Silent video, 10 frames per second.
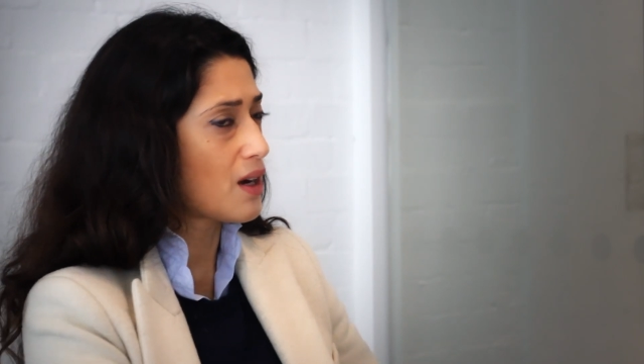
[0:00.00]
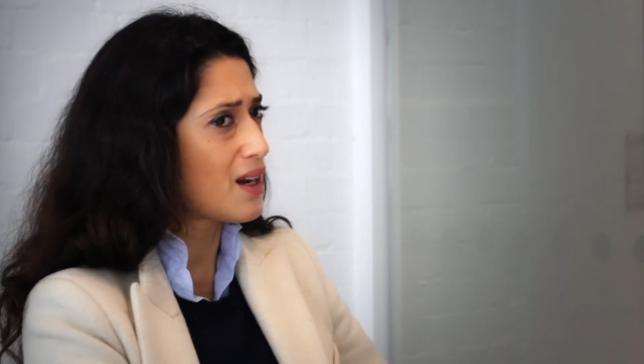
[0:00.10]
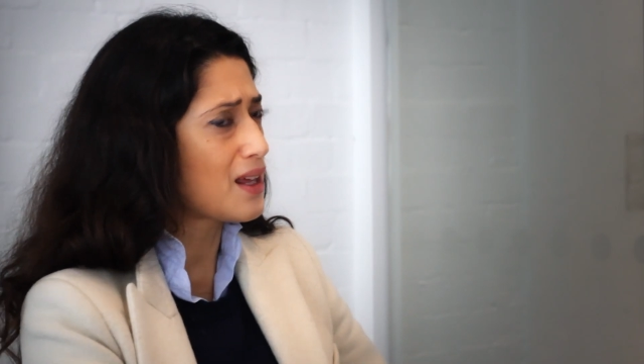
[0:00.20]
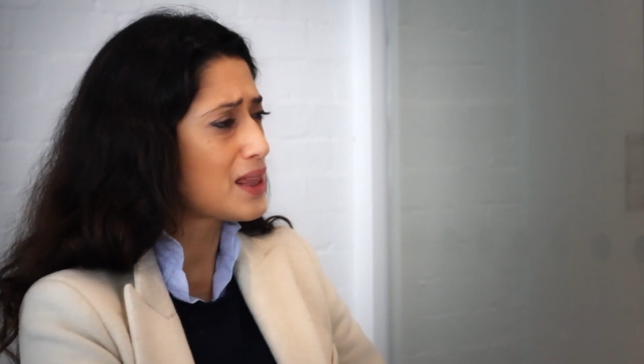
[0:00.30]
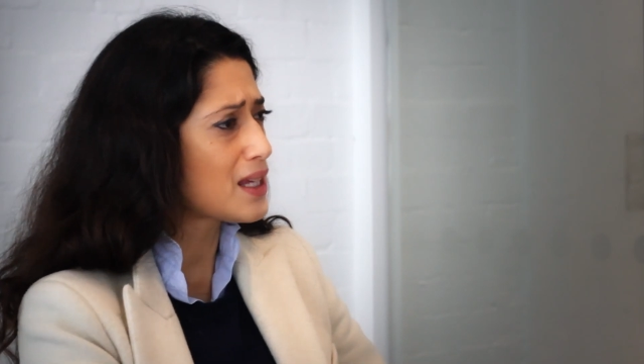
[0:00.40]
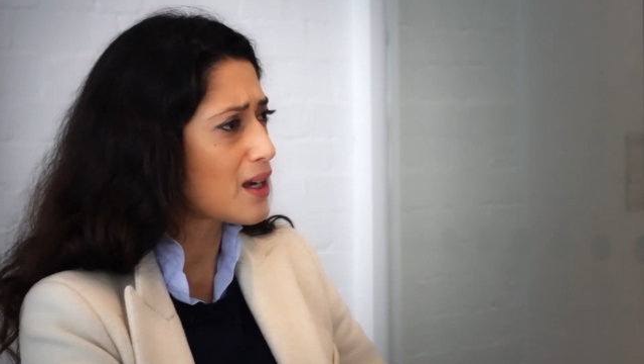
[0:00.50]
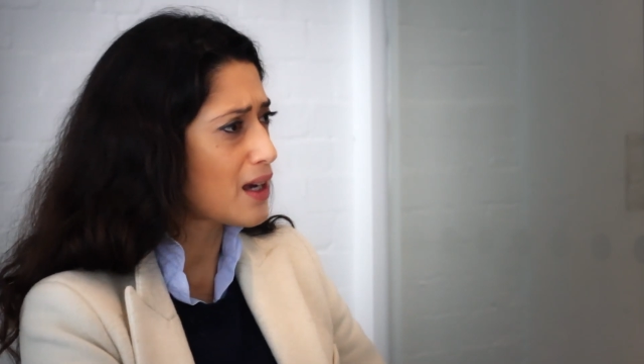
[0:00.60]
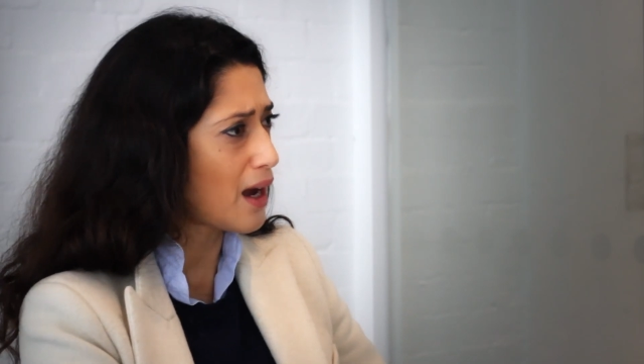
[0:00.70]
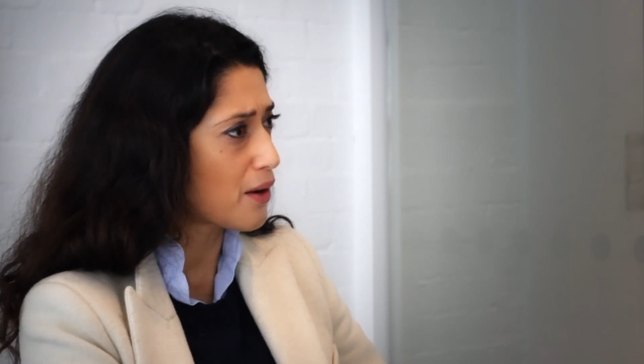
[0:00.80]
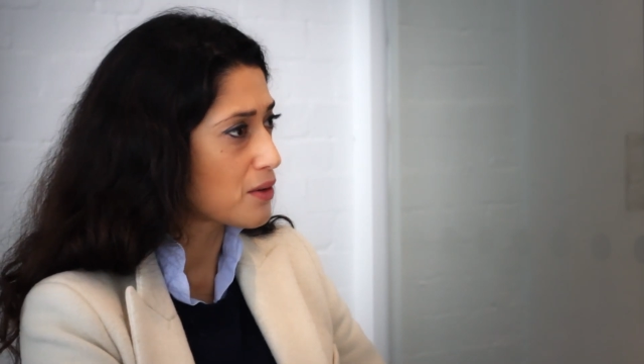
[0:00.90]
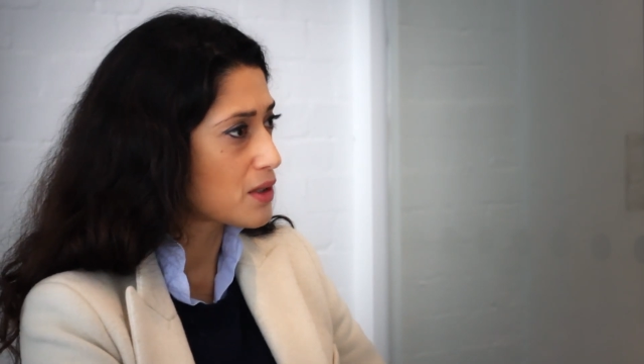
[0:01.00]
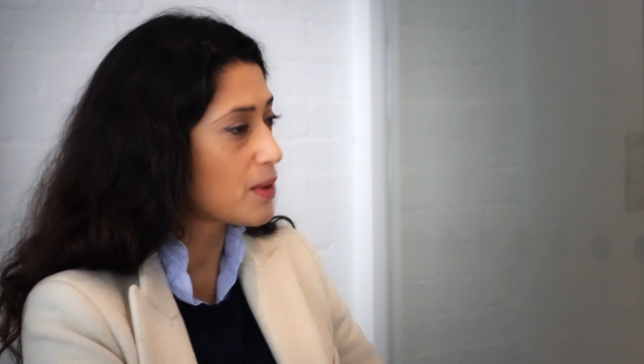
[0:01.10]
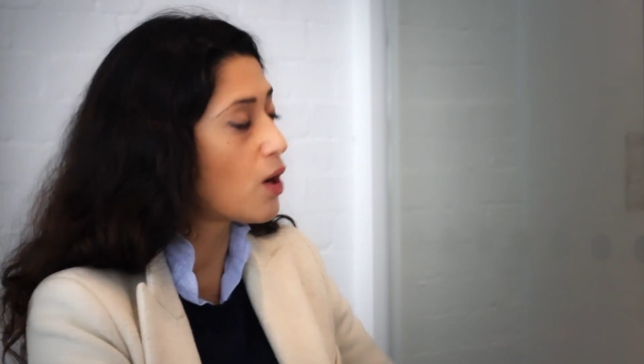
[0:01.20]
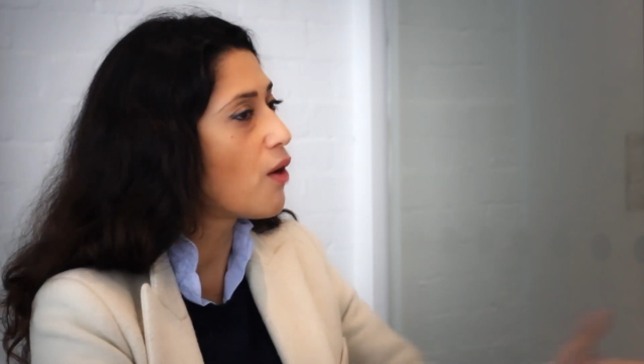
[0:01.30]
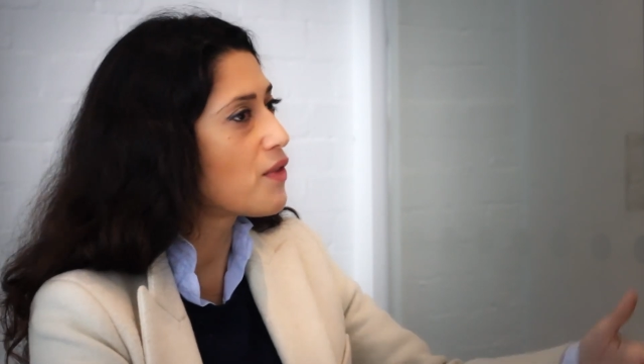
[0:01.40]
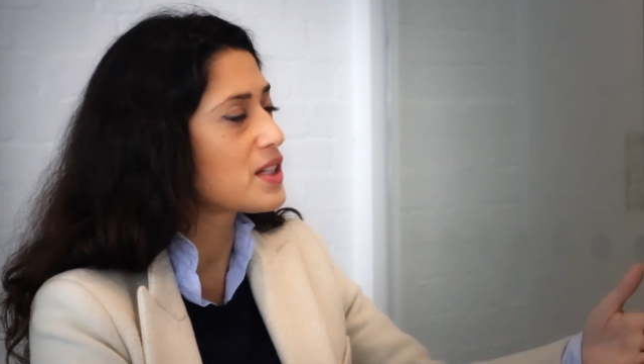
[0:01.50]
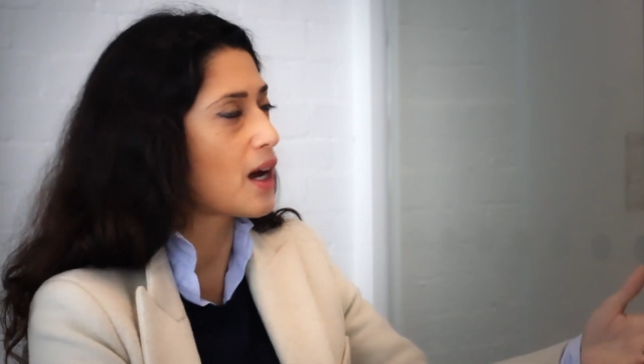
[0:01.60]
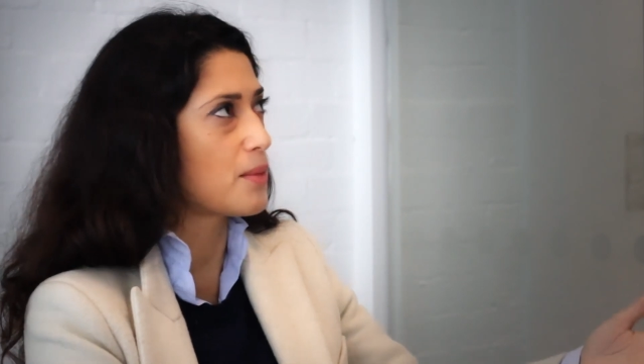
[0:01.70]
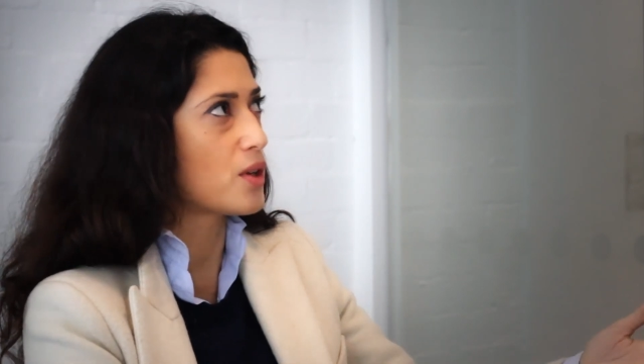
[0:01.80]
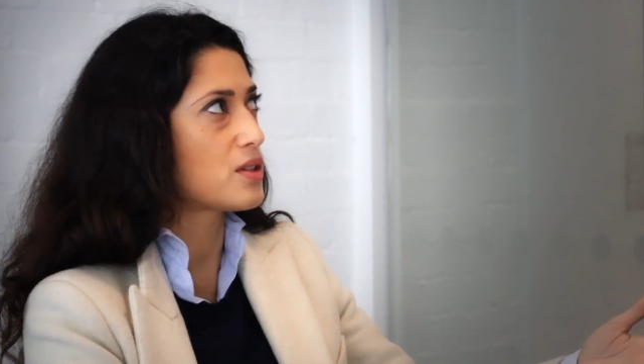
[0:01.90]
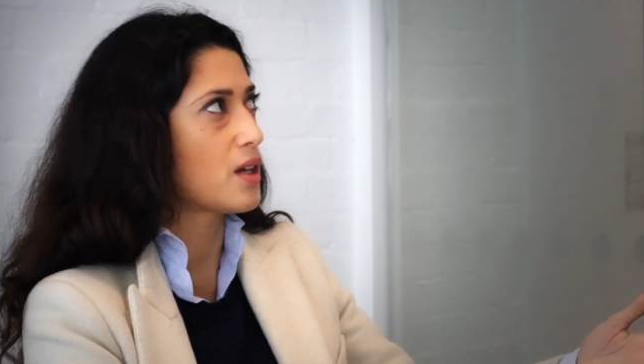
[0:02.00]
And I think it counts. I mean, obviously I'm not